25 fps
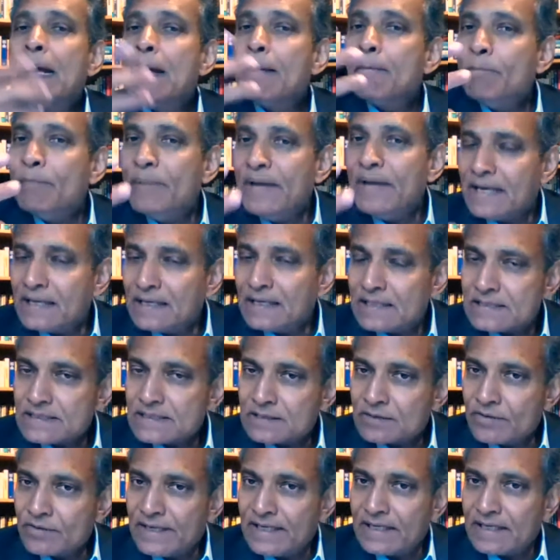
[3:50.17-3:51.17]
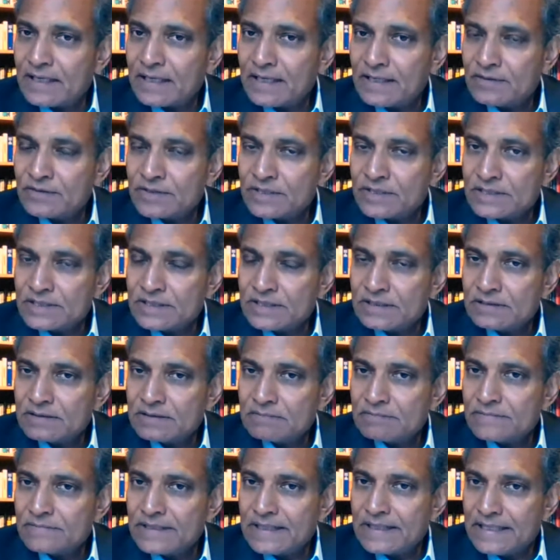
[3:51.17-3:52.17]
Because green hydrogen
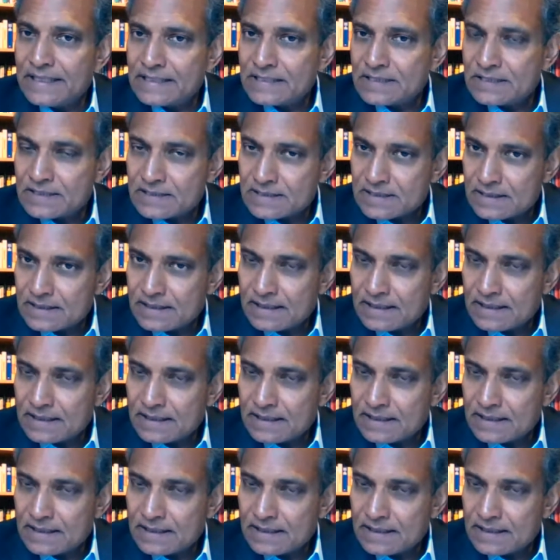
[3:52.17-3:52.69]
is,